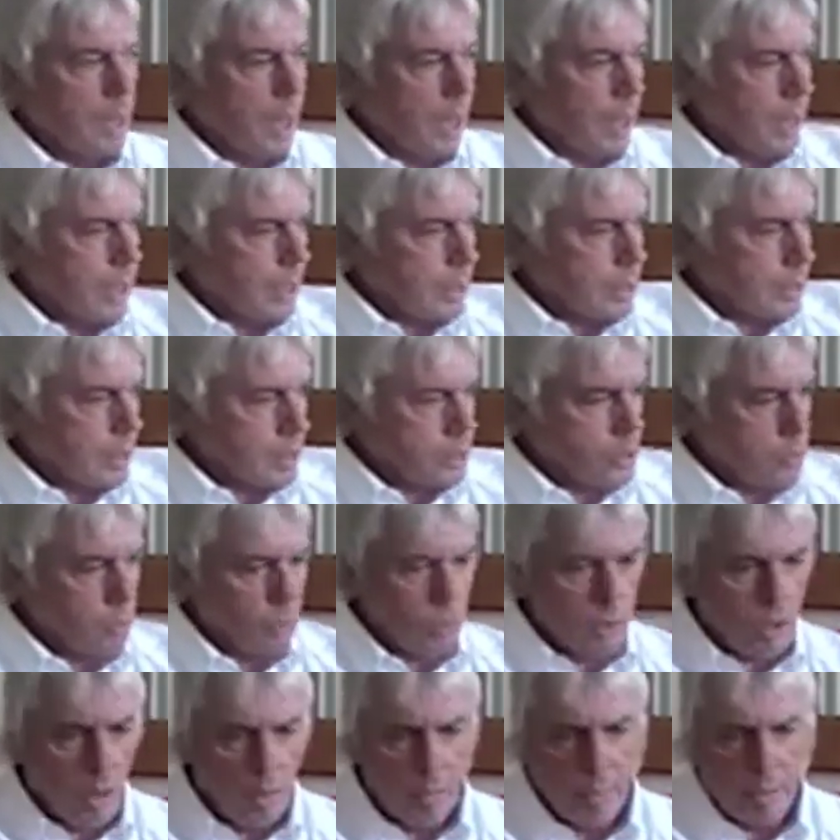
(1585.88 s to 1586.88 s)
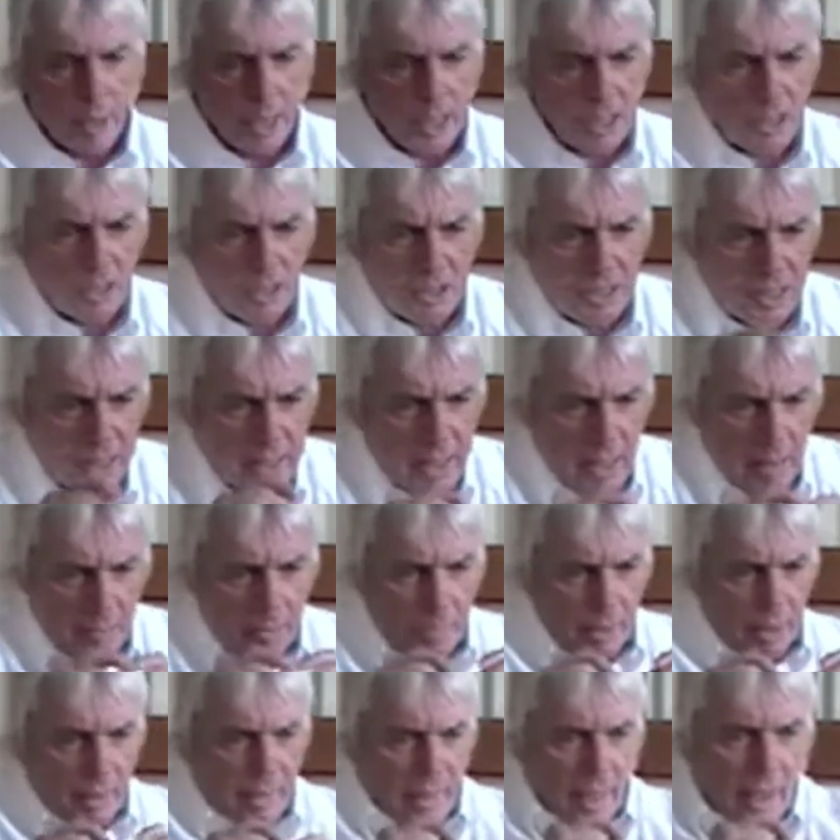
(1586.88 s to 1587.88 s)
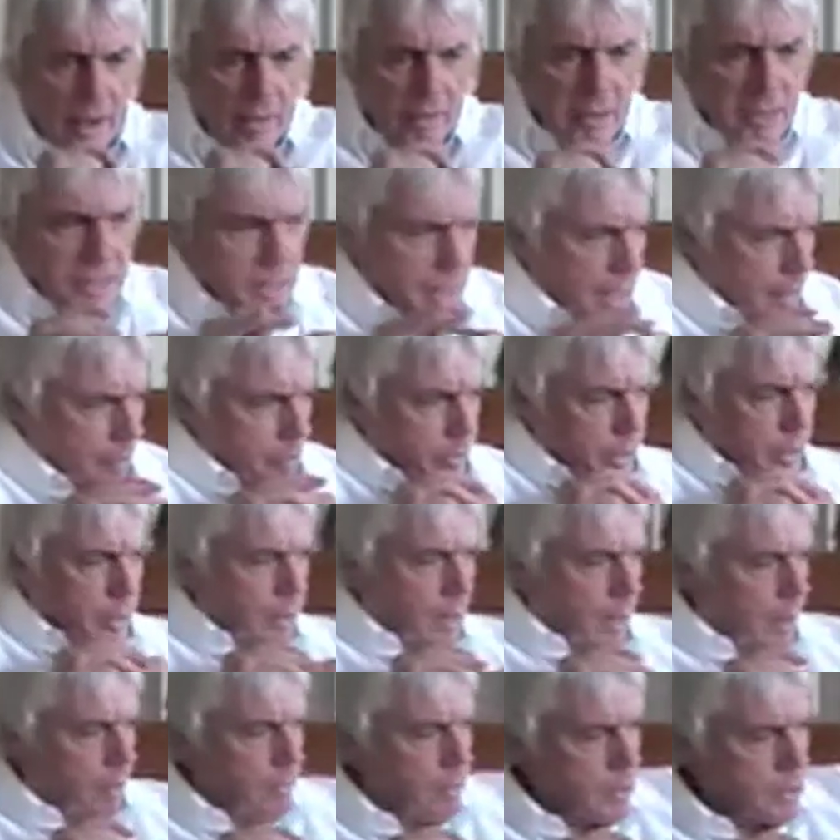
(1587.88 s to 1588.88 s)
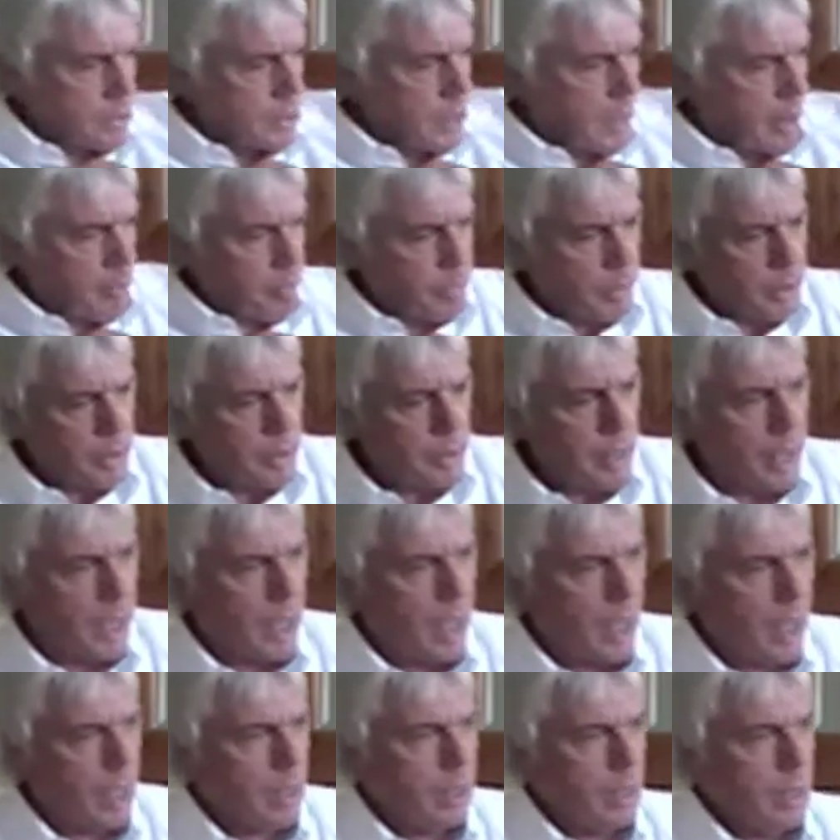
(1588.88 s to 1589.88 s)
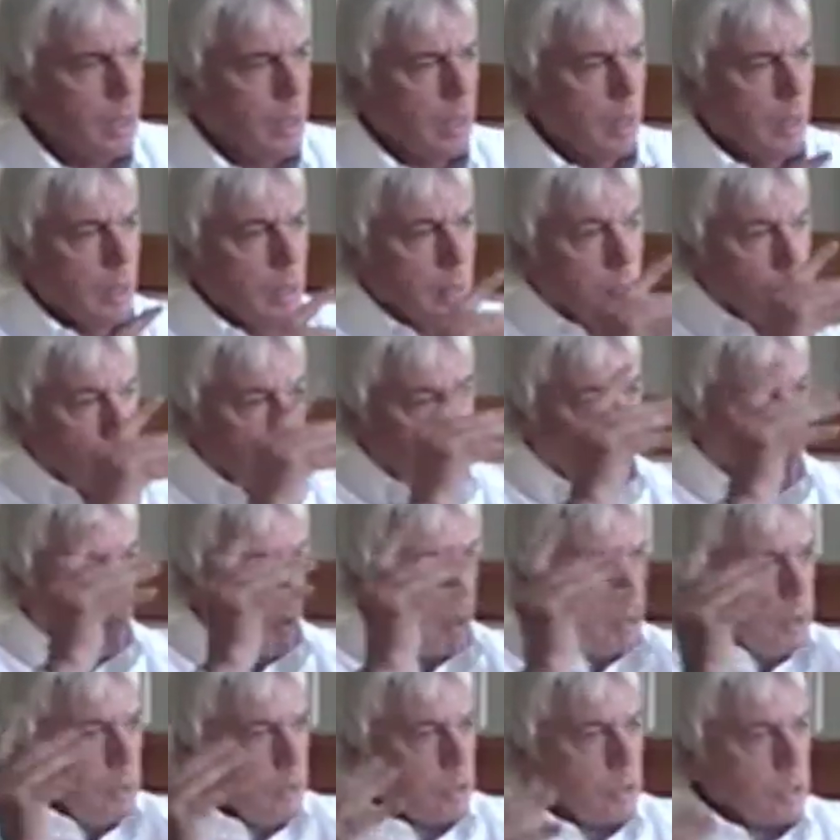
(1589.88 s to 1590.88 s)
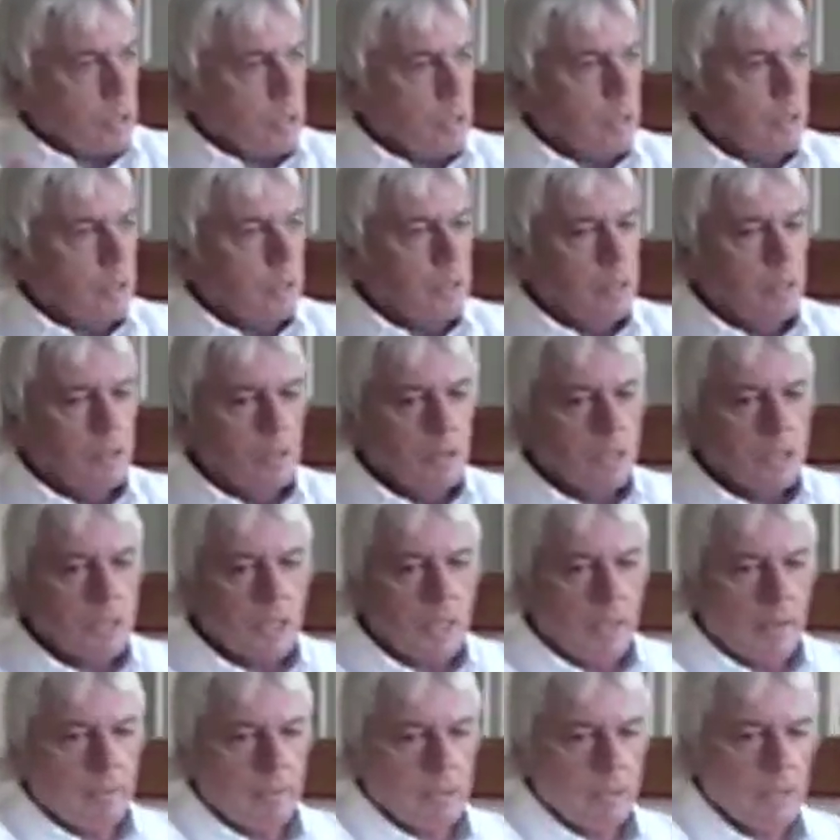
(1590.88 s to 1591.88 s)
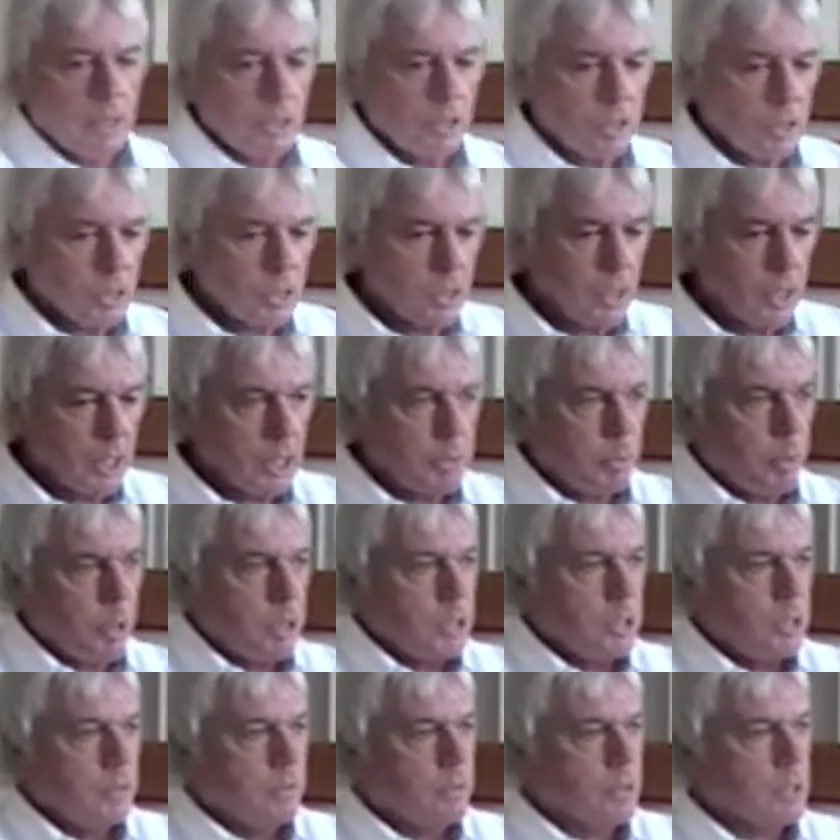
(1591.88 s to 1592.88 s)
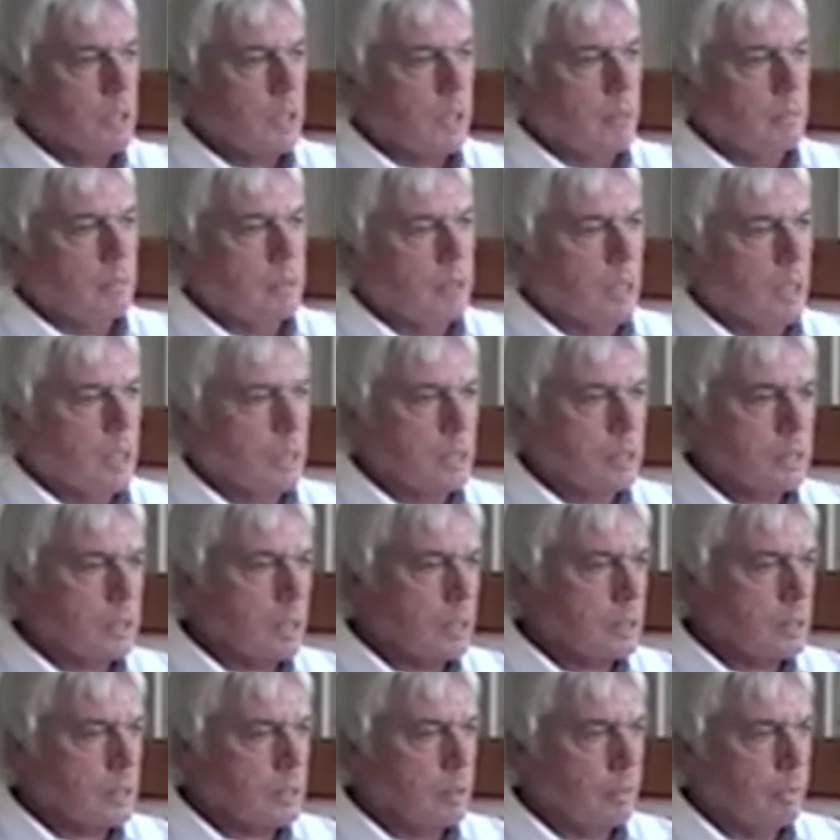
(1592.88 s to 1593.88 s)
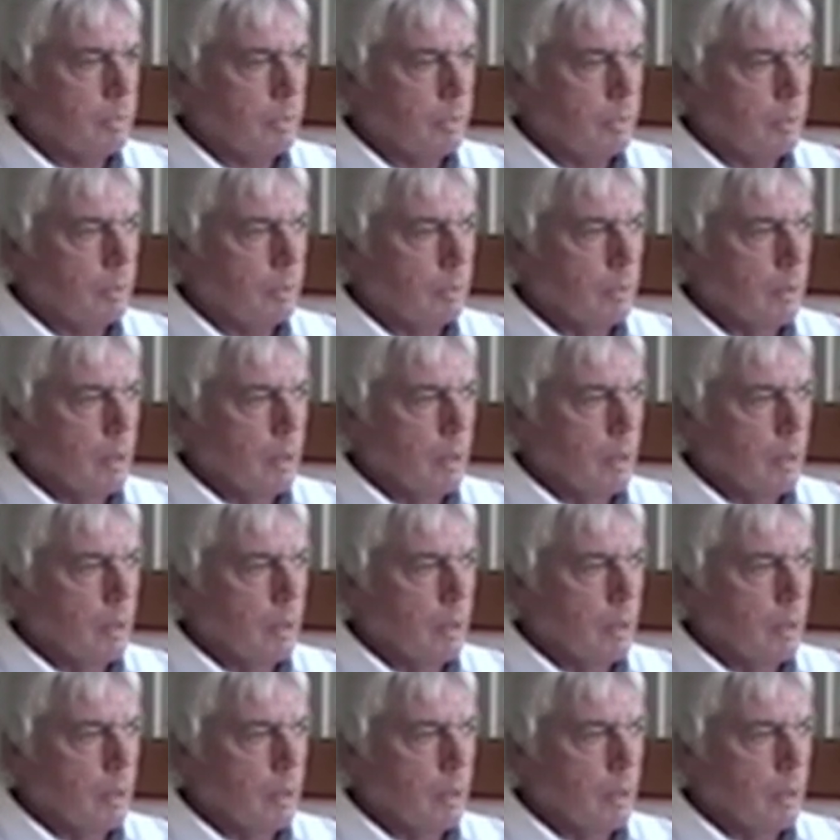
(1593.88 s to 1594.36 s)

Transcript: And it's all complex, because there's that bit there, and there's that bit there, and there's that bit there. But when you see the unity, everything's just an expression of the same thing. It's dead simple.